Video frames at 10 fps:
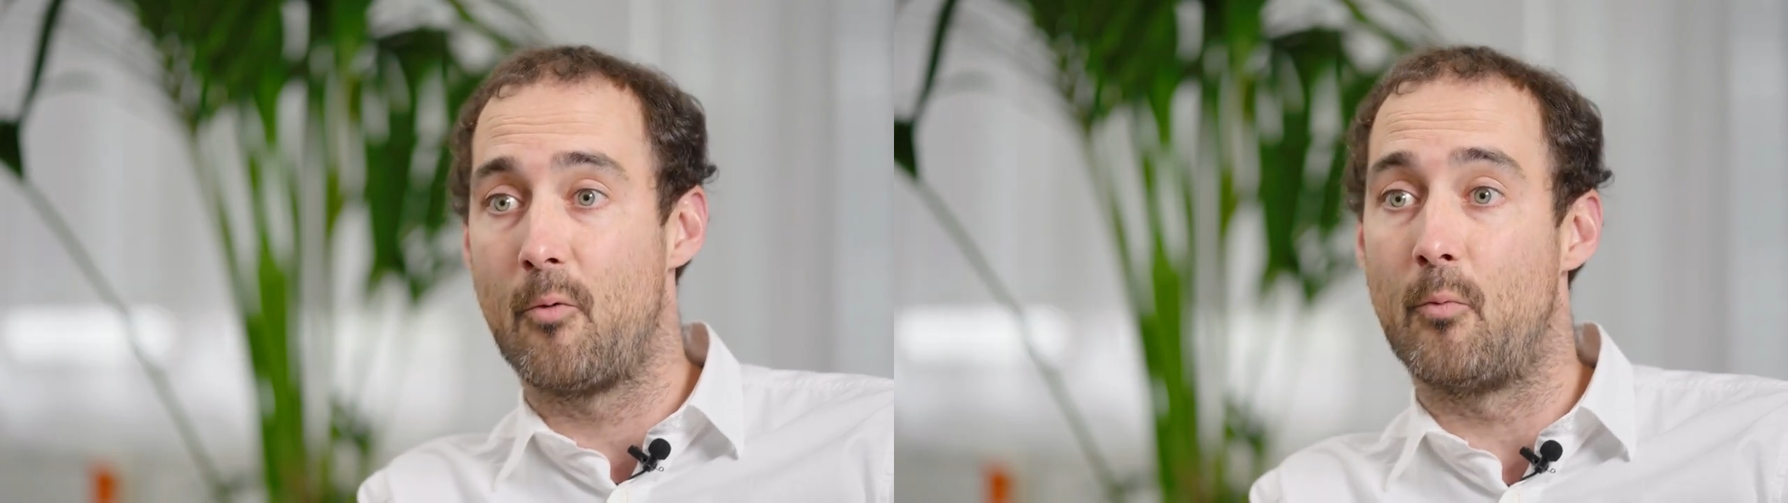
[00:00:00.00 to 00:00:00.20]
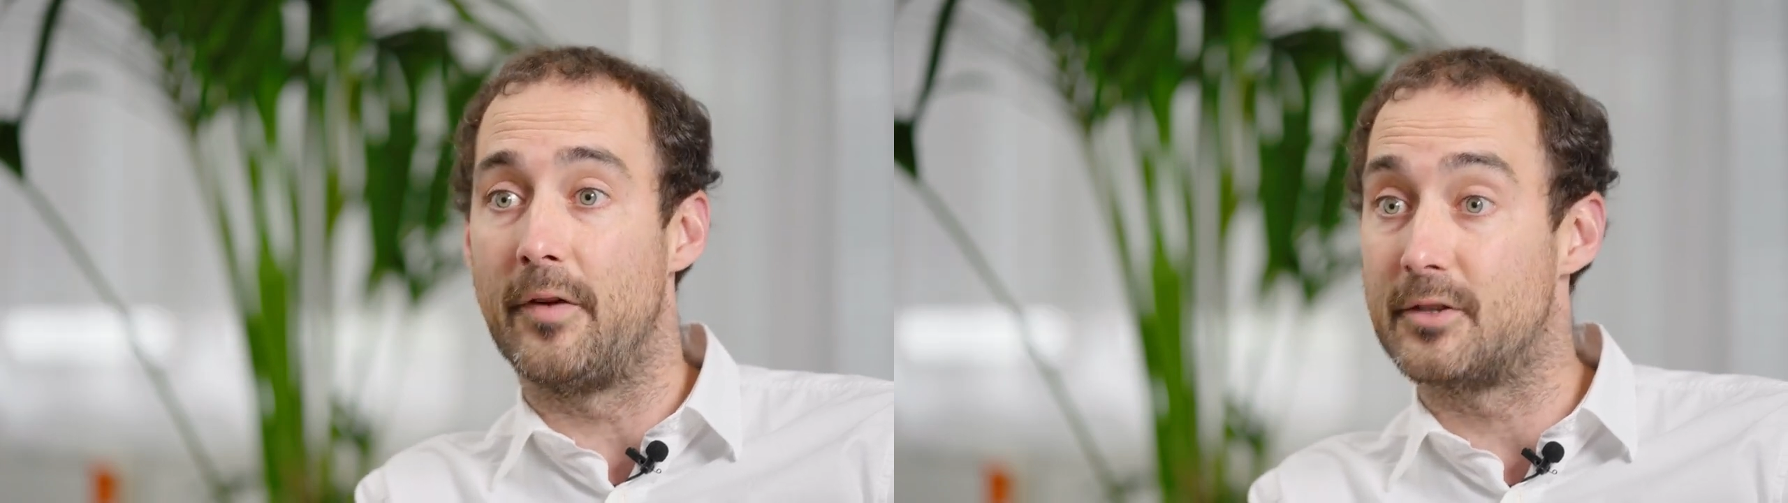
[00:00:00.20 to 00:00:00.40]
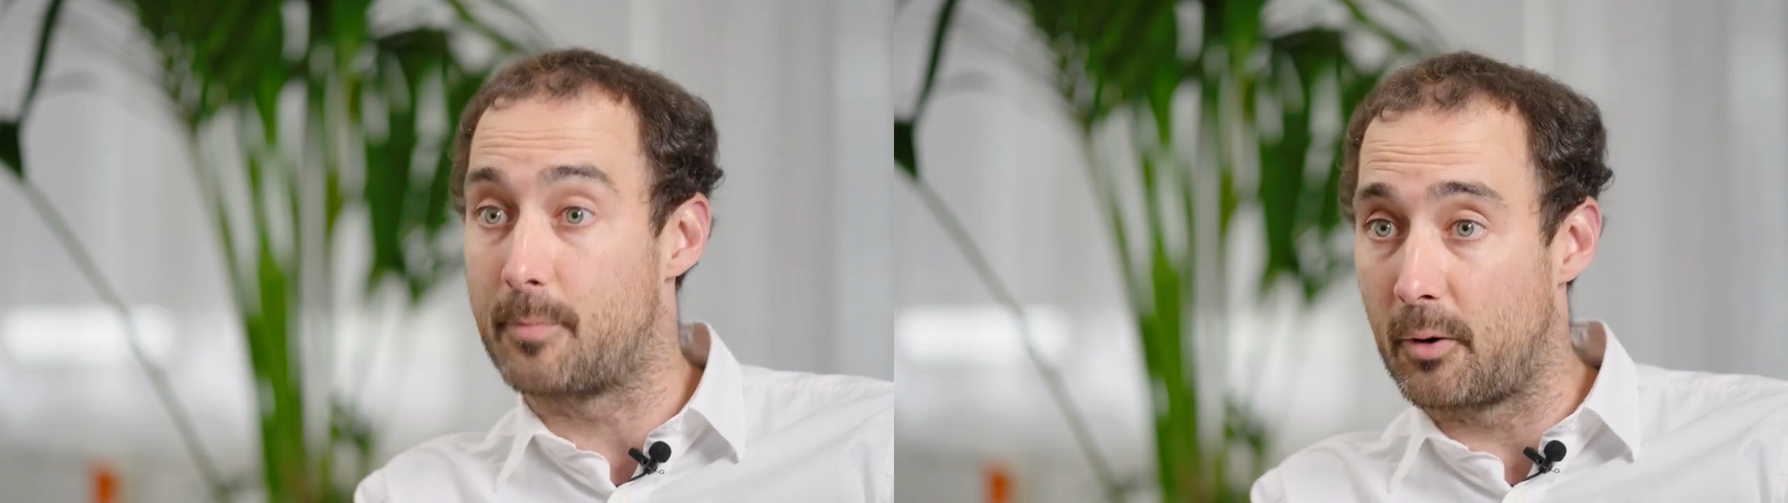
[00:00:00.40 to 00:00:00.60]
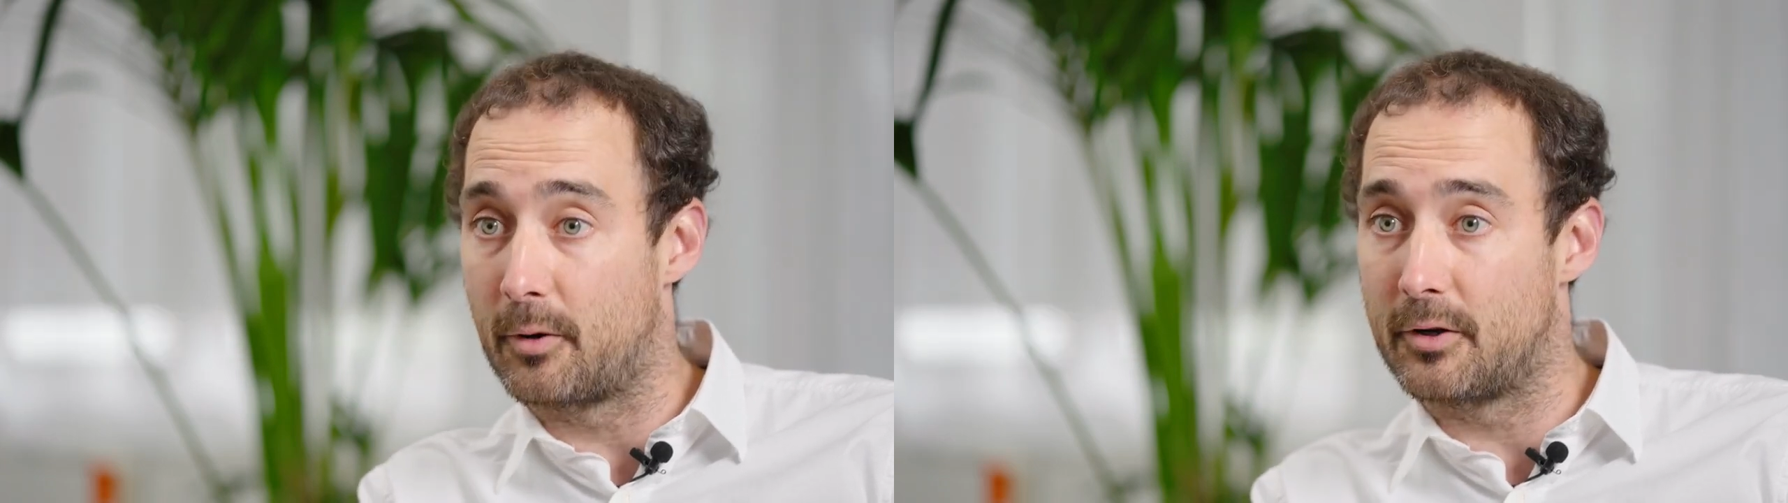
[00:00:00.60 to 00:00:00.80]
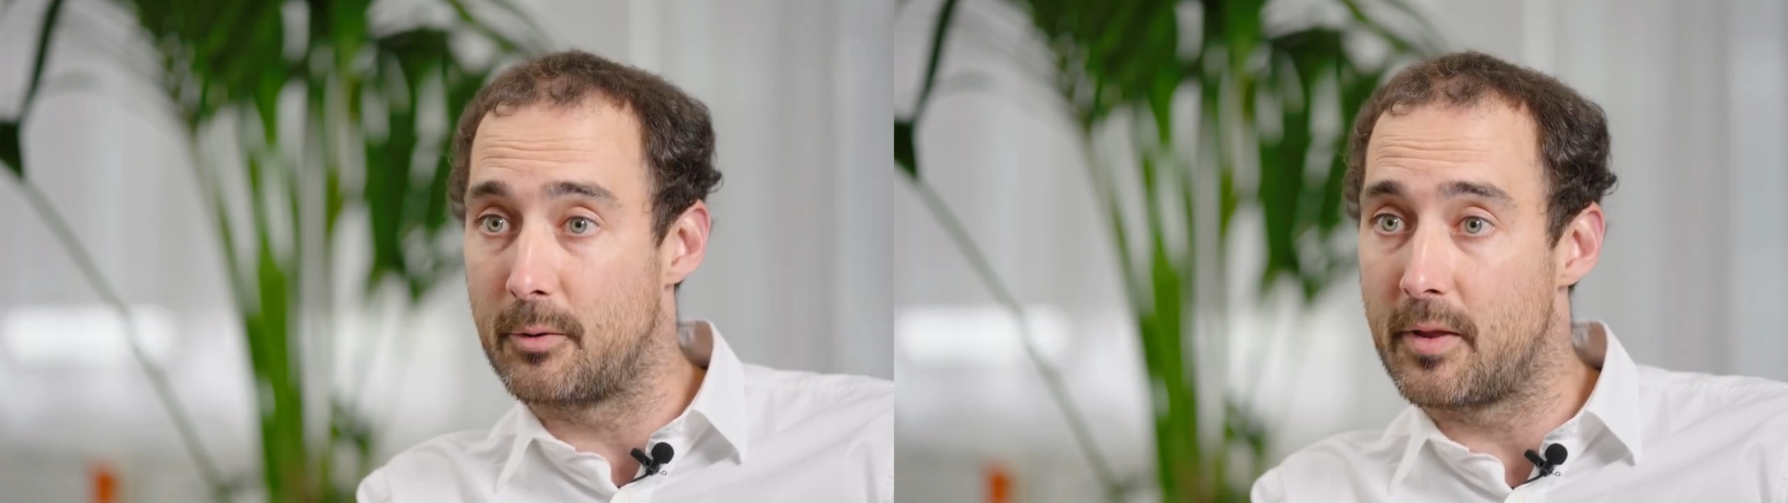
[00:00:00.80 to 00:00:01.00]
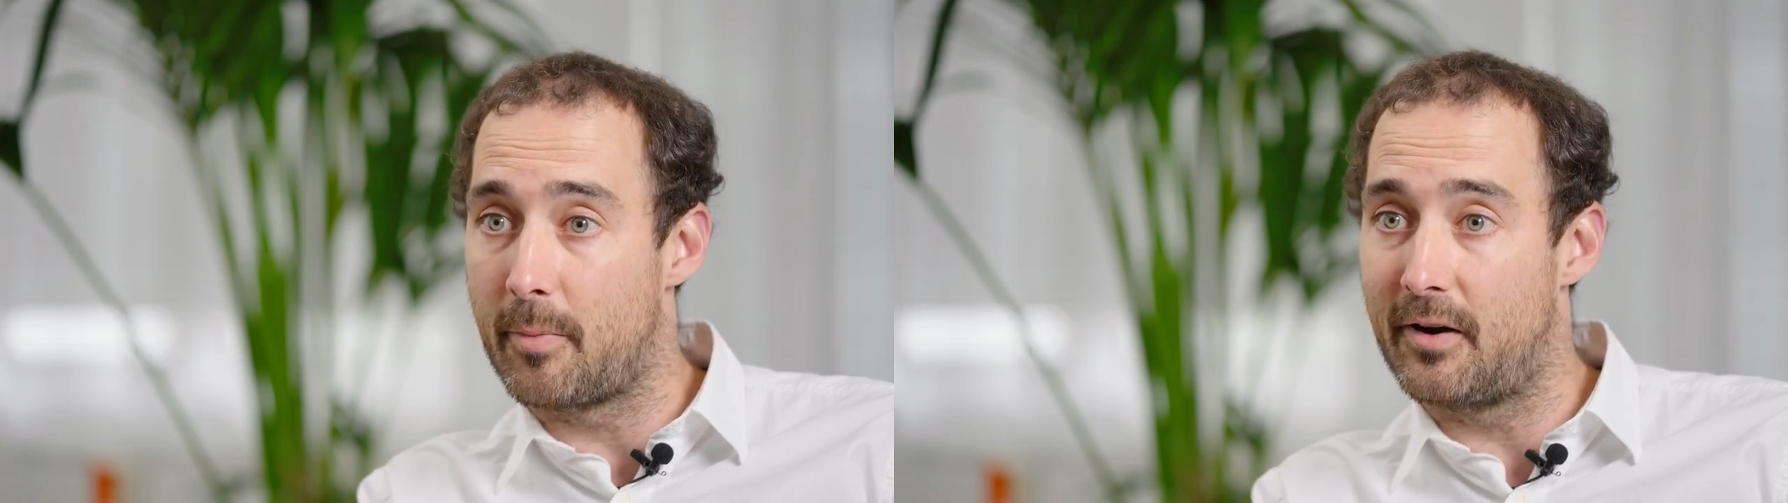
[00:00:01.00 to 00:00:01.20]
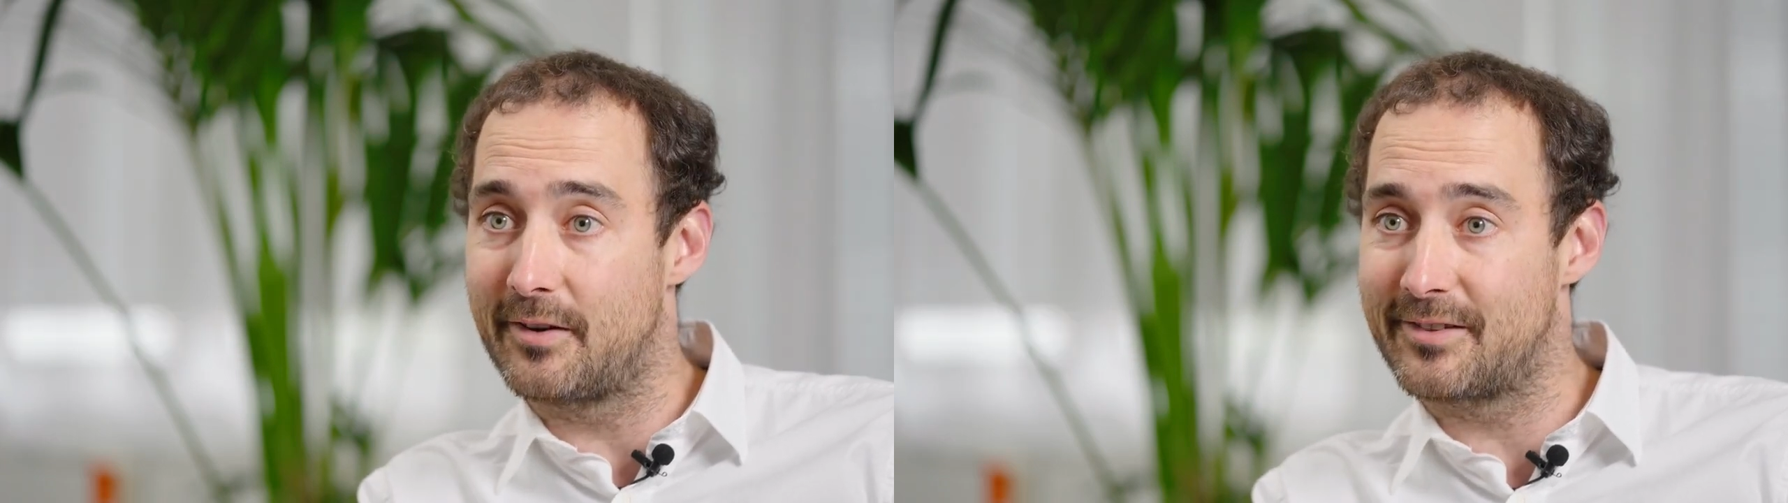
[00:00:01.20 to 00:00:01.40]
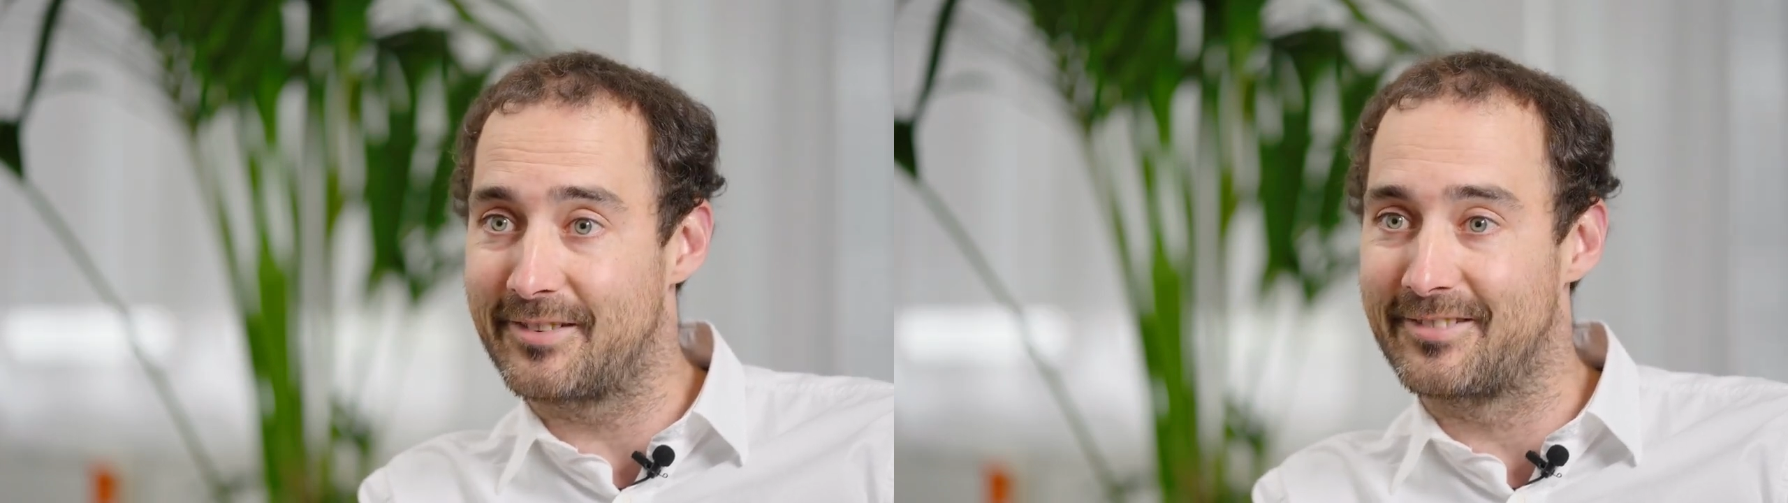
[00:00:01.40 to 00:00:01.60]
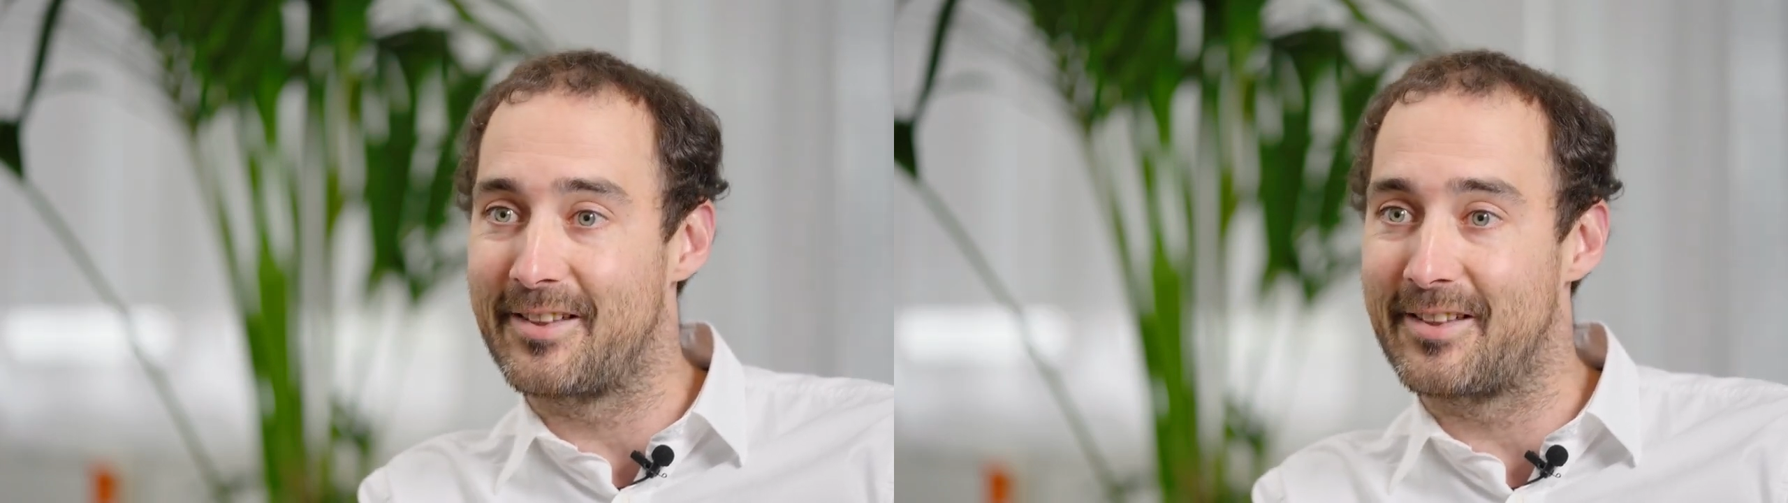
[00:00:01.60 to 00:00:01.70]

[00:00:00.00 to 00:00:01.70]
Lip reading: we've spoken to in the past,